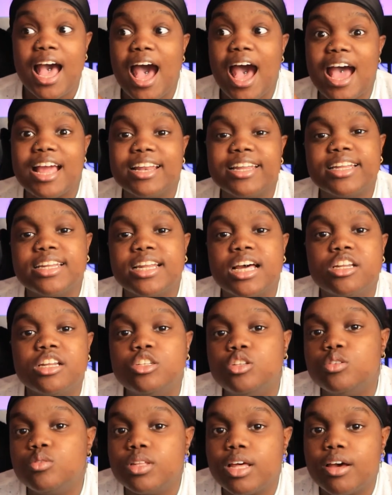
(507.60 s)
I did not
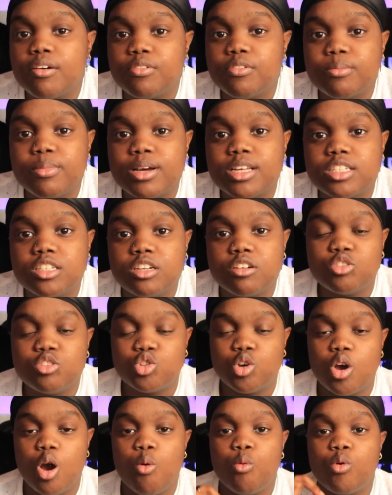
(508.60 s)
do that for myself,
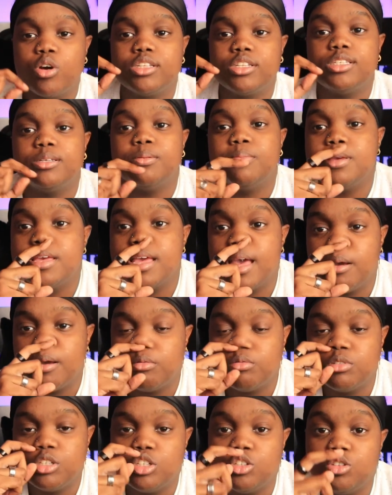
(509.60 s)
so I want to be
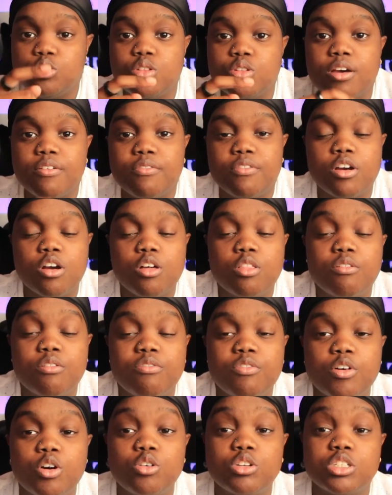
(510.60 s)
able to do that for other
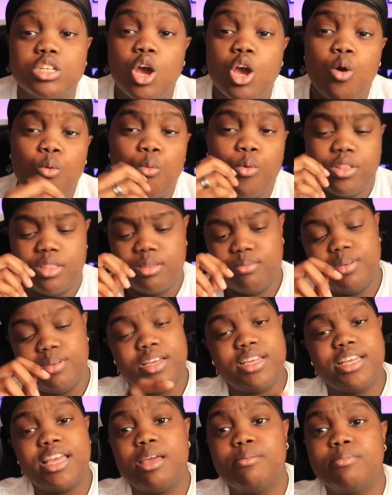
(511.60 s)
folks, whether it be
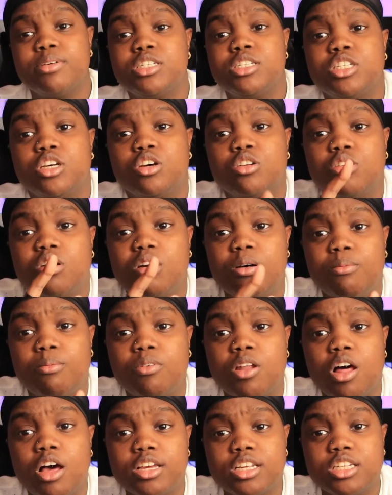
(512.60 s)
a gaming channel, a
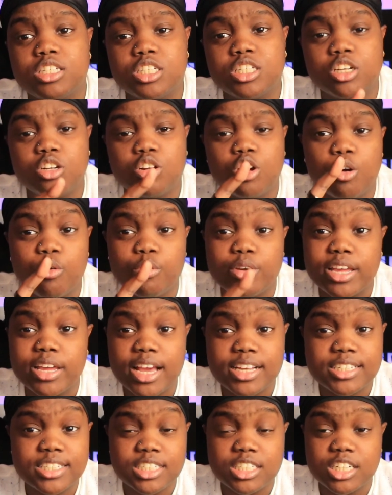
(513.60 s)
vlogging channel, a
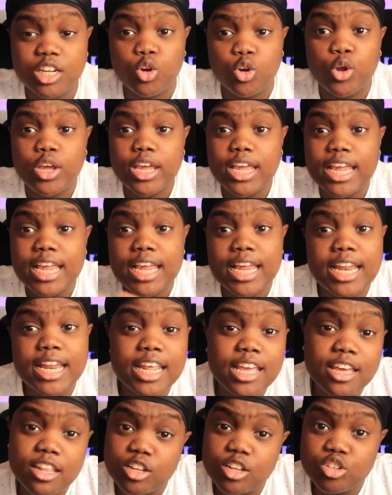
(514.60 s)
reaction channel,
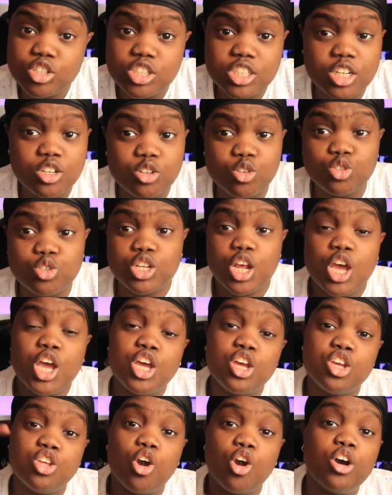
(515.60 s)
any of those channels.
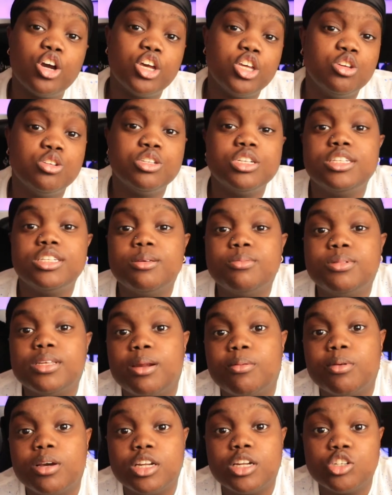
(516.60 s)
Y'all can use the tips that
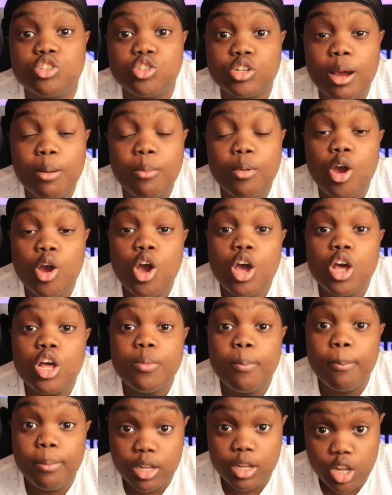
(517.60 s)
I'm gonna drop
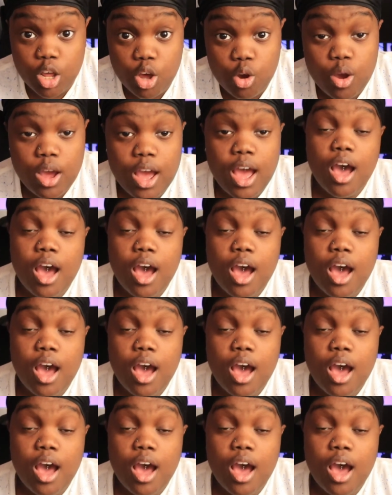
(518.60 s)
below.